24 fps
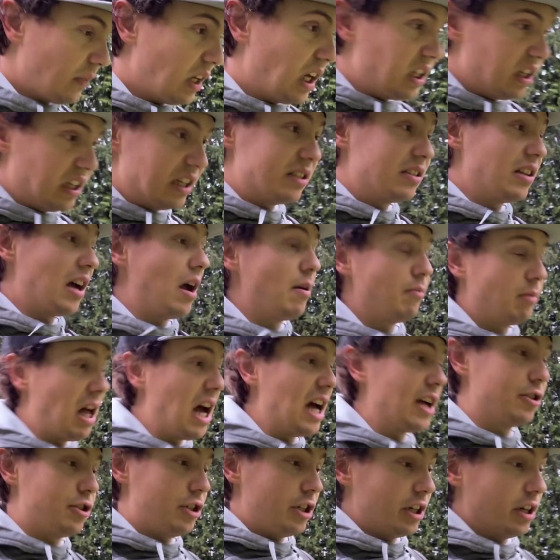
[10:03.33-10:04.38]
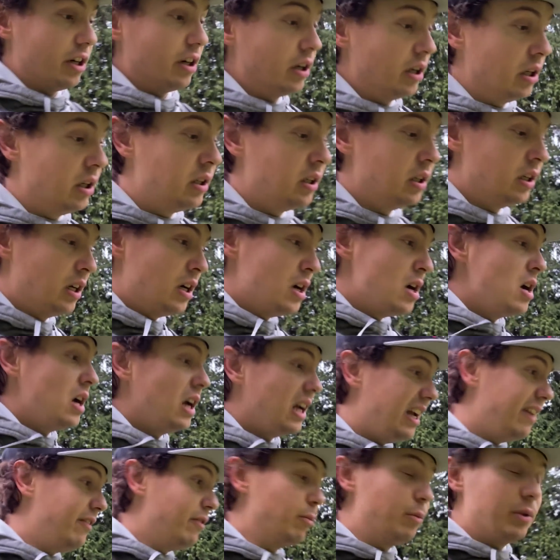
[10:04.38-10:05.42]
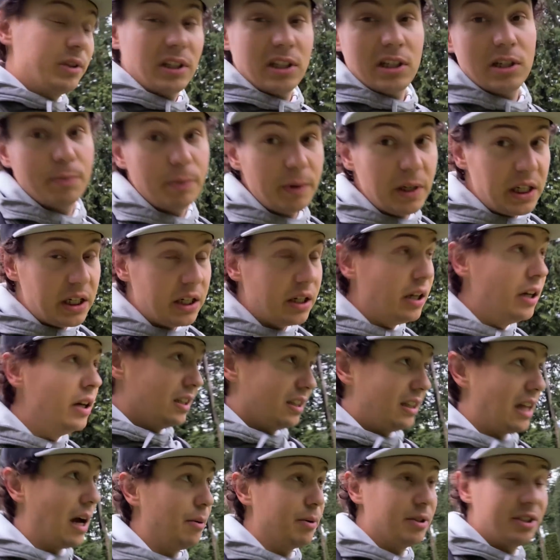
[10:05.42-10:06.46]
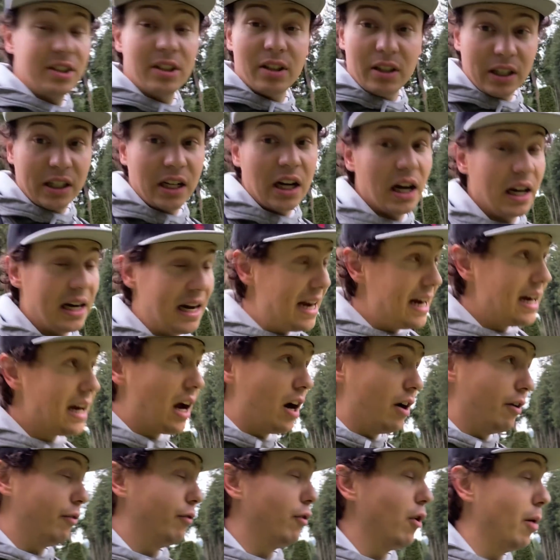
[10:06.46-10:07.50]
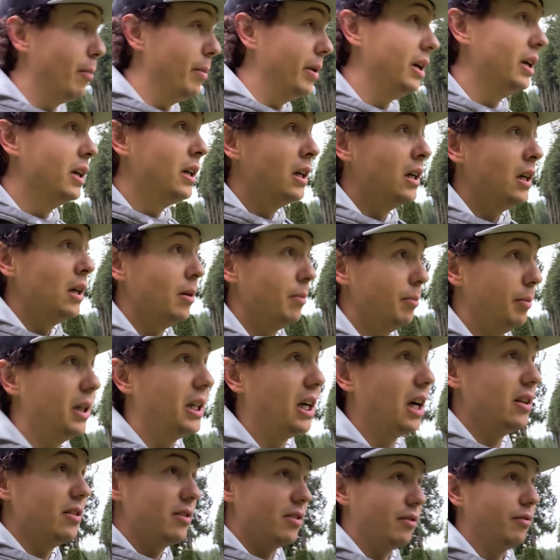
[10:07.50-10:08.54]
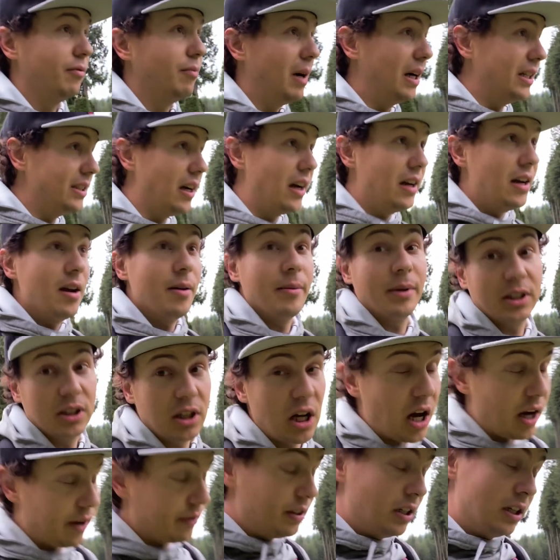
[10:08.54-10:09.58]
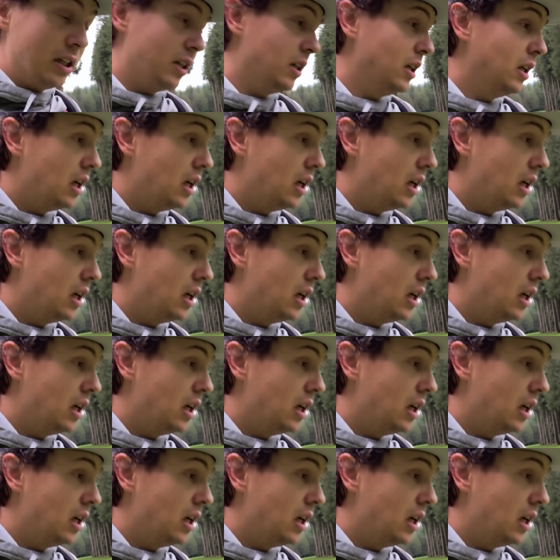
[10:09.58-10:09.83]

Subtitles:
this time last year, even with the speed, that was still a cut 8-iron for me because of my dynamic loft.